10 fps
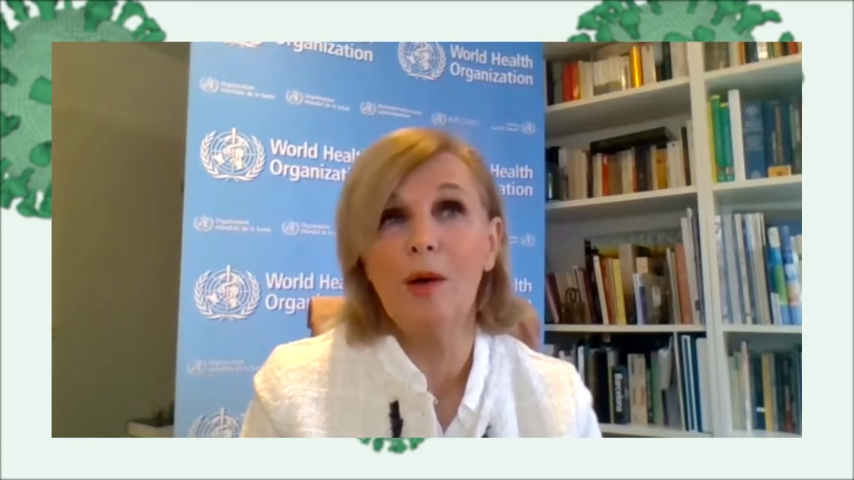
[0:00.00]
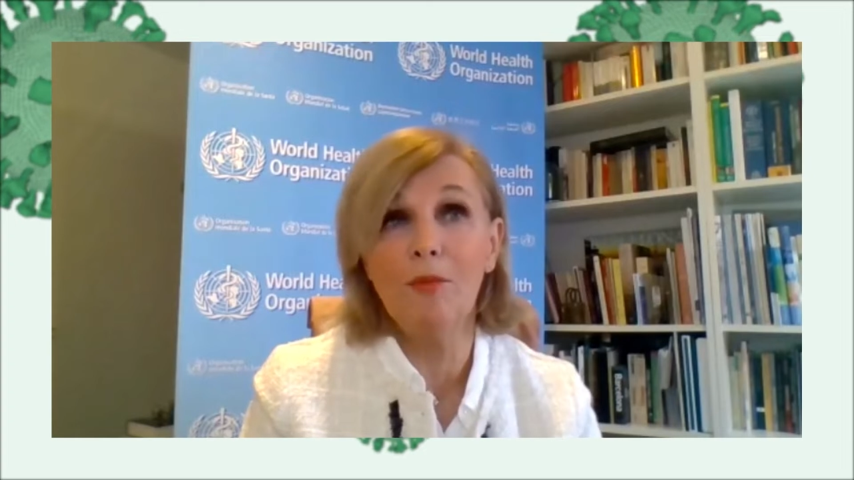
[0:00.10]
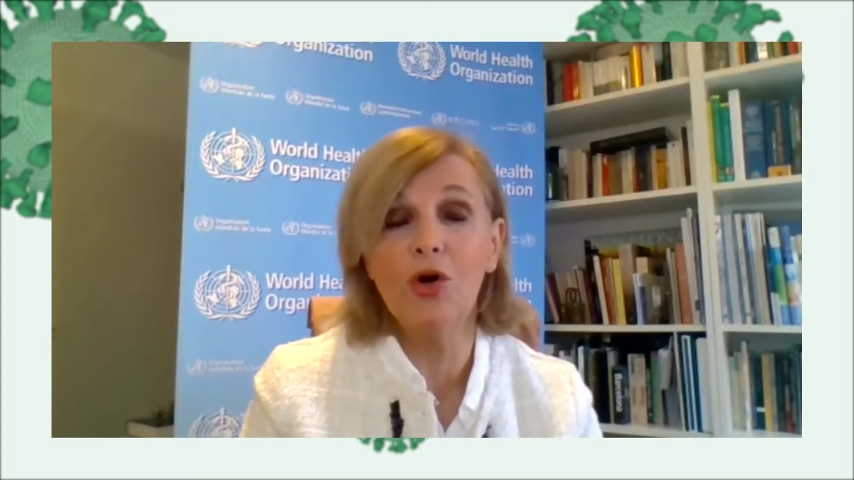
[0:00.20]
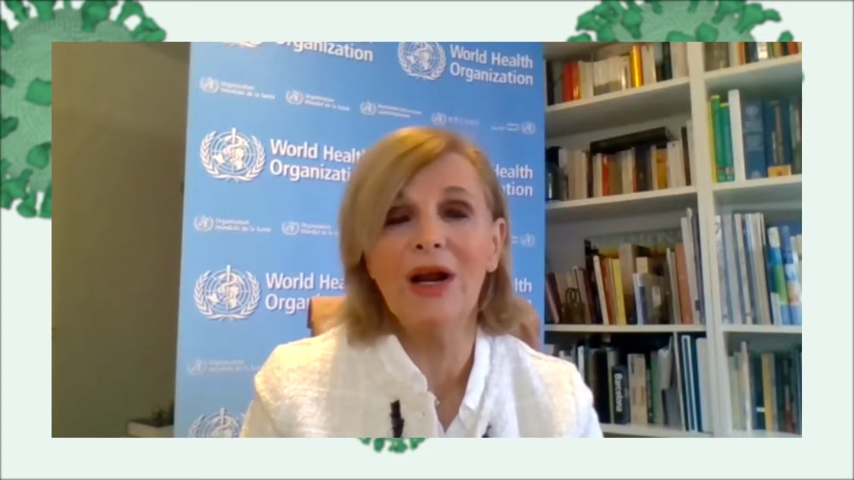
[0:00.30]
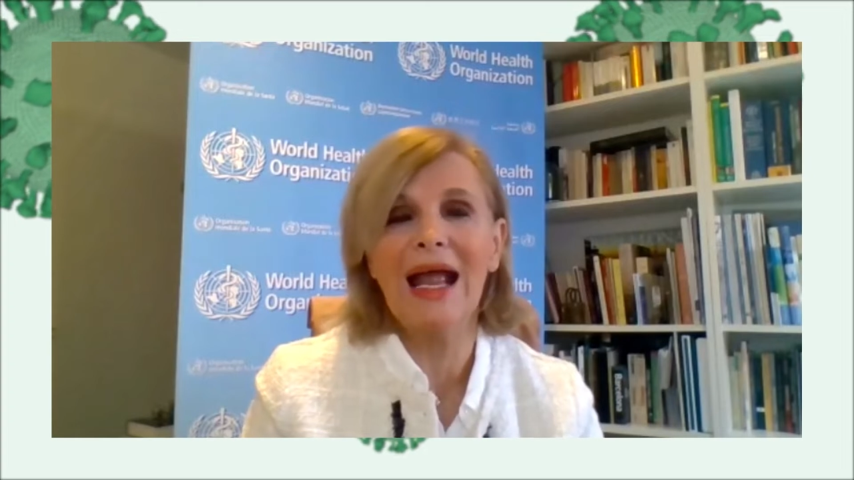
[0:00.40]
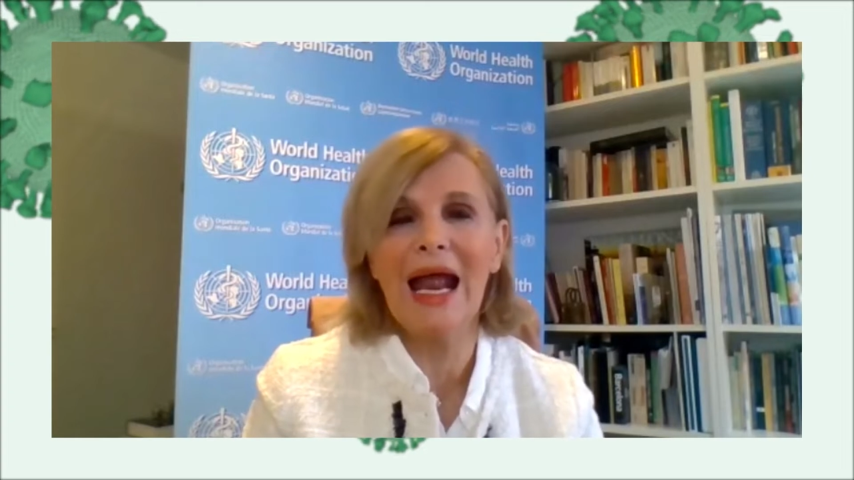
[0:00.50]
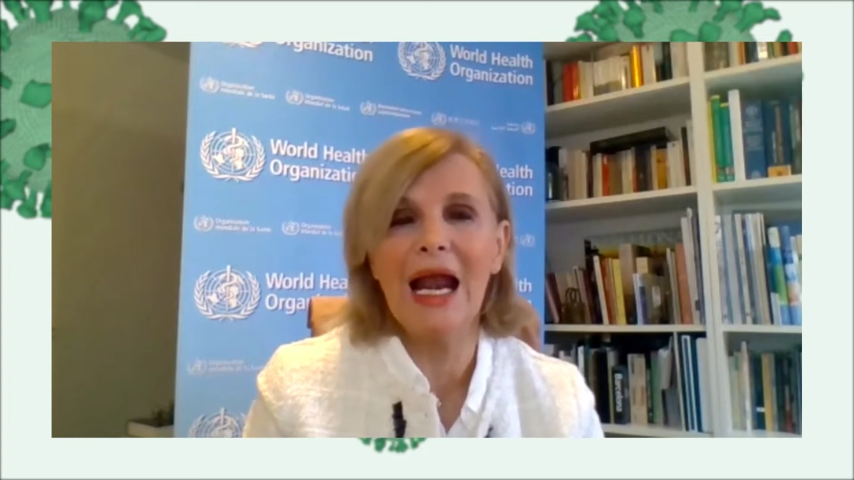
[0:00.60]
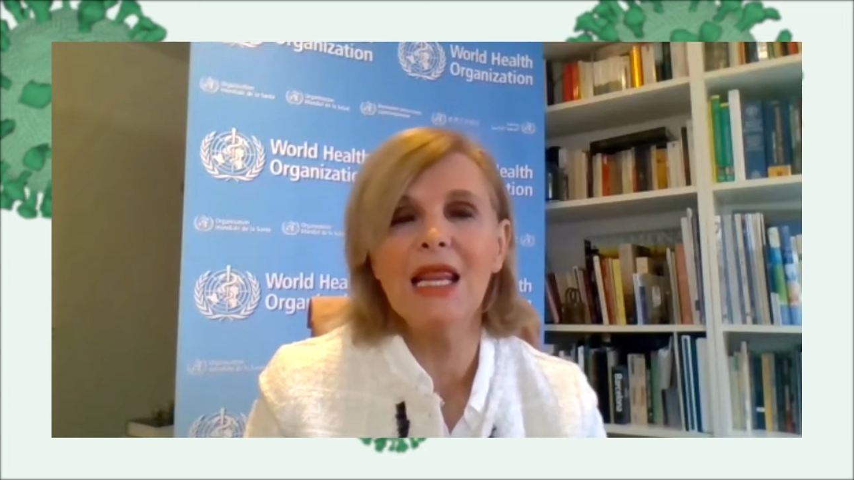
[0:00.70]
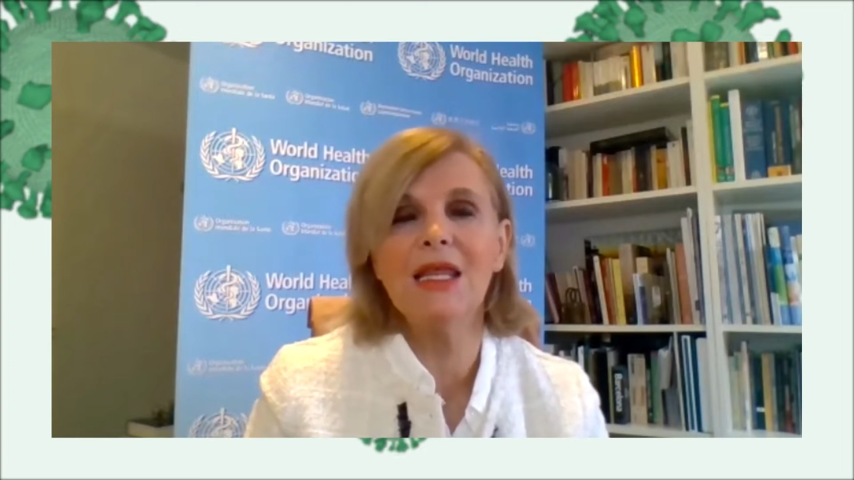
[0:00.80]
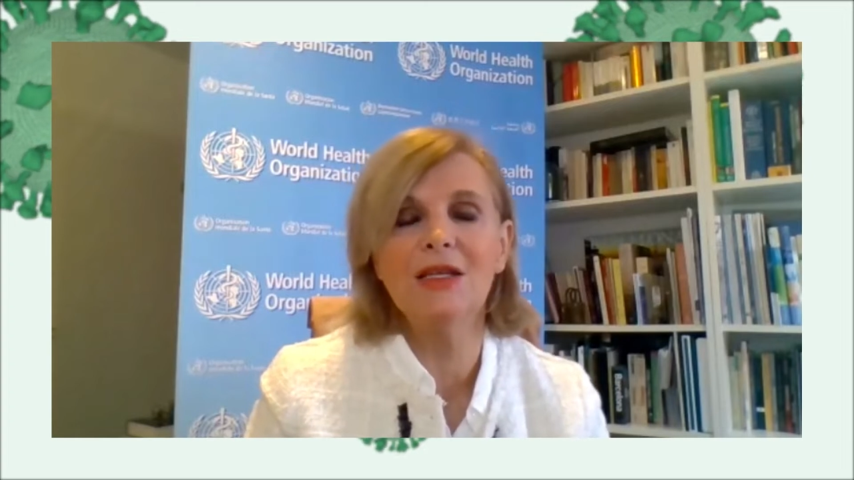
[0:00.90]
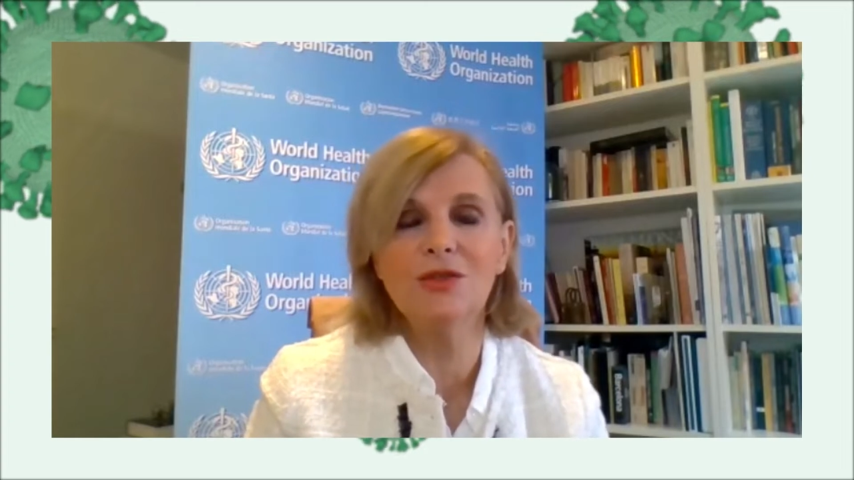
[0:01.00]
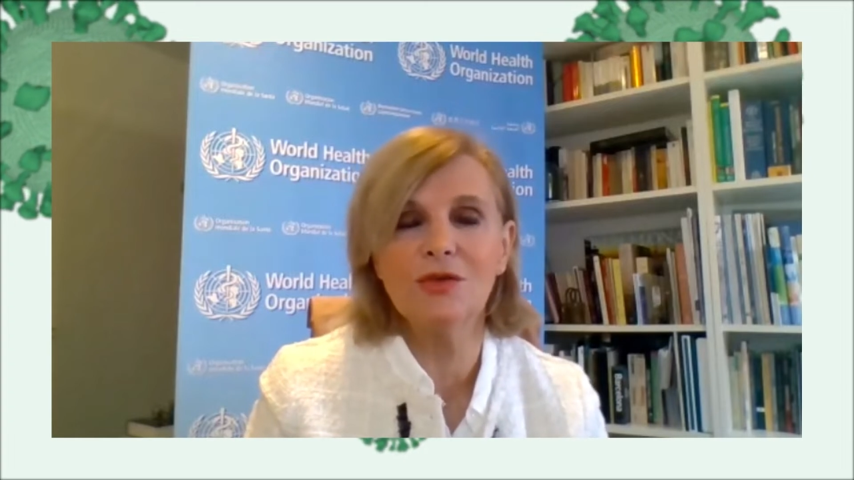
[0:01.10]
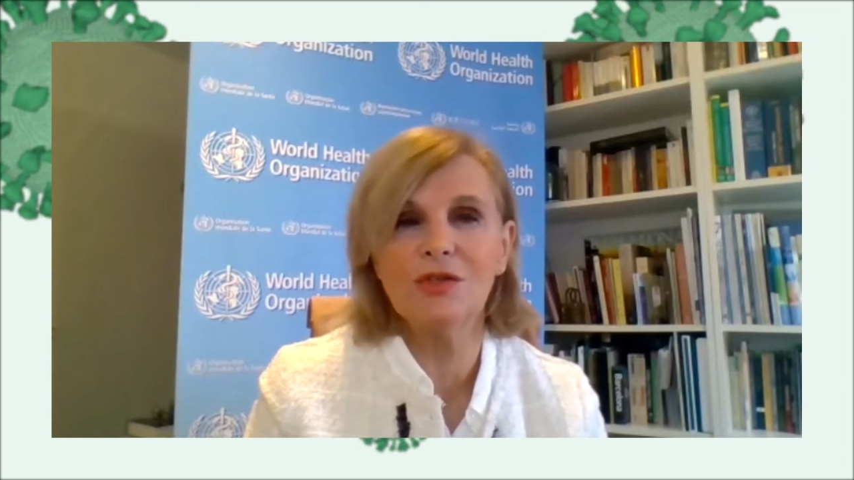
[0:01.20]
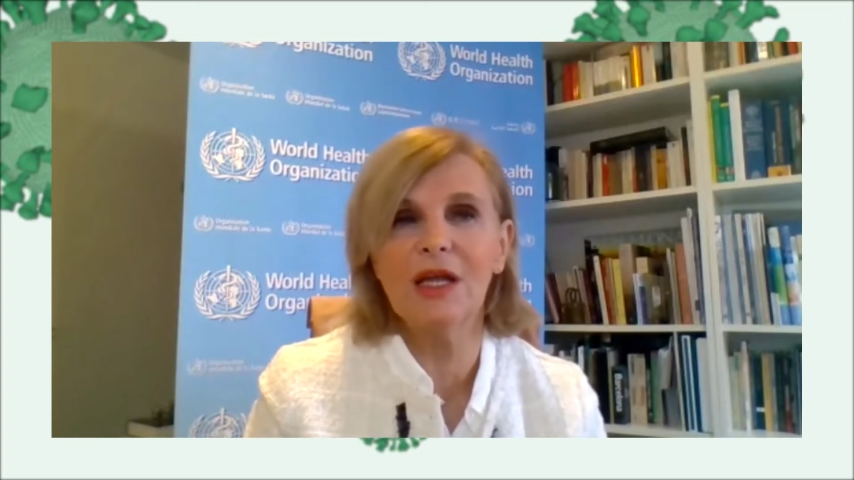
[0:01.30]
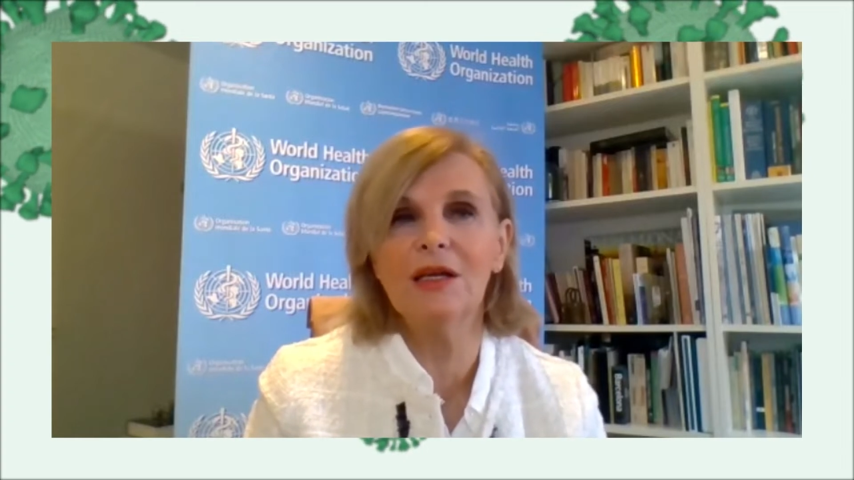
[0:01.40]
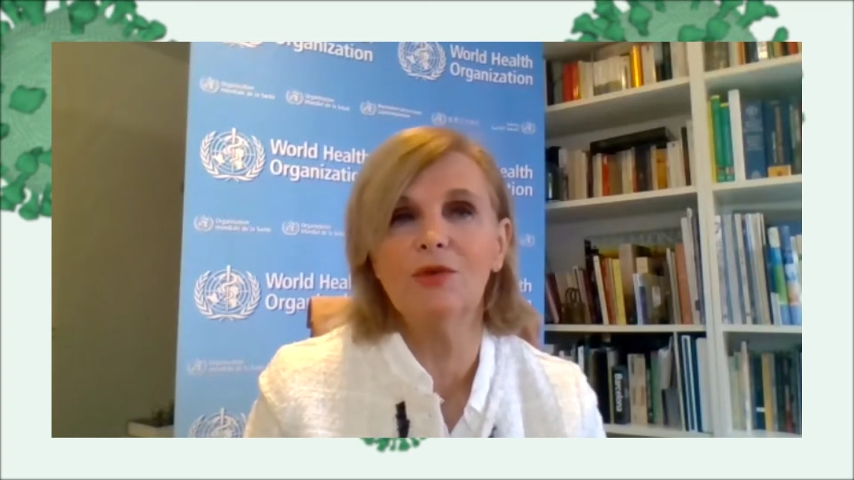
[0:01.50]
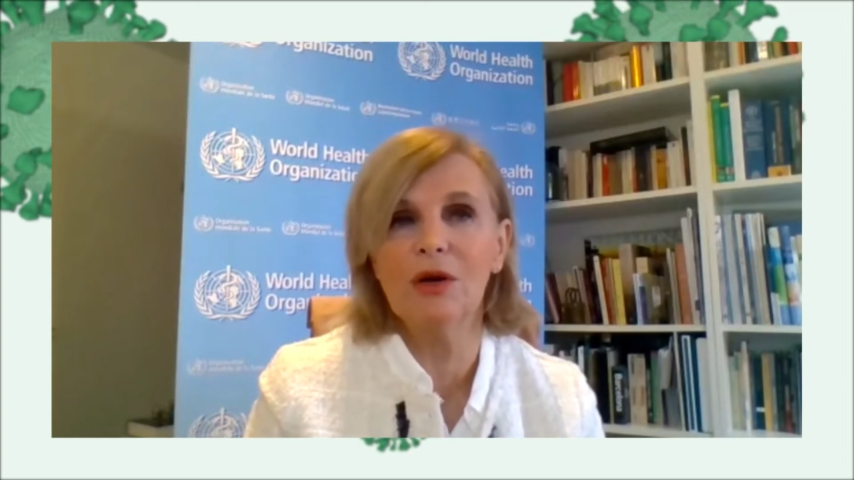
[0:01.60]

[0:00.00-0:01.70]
more healthy and sustainable